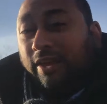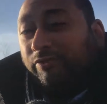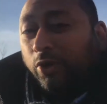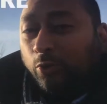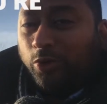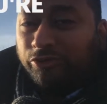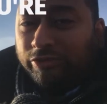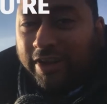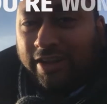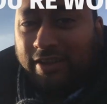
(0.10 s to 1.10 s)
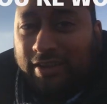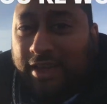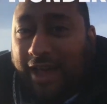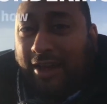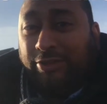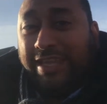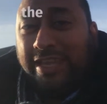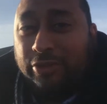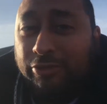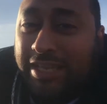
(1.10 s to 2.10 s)
If you're wondering how the
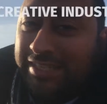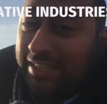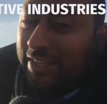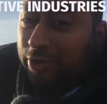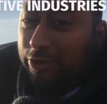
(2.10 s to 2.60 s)
increasing